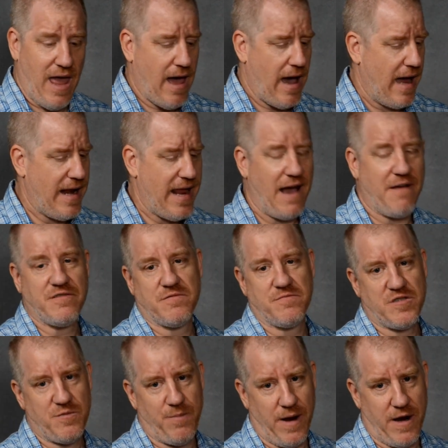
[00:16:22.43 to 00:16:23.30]
I'd have
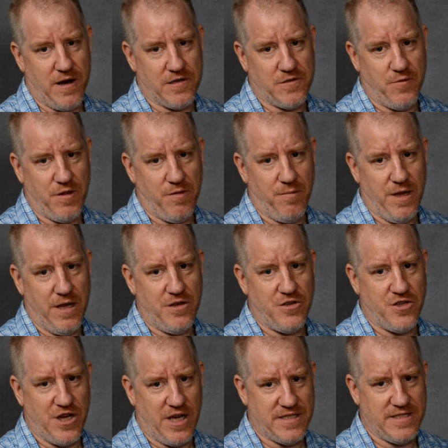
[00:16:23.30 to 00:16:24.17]
some spares with me,
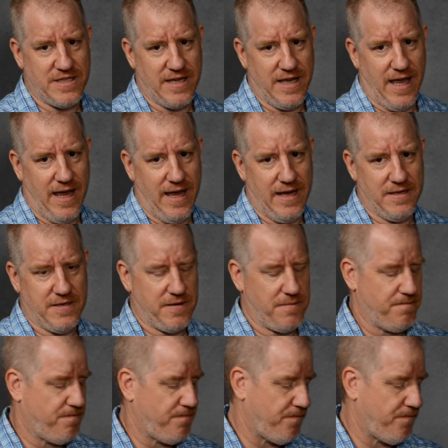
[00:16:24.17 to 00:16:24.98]
just in case.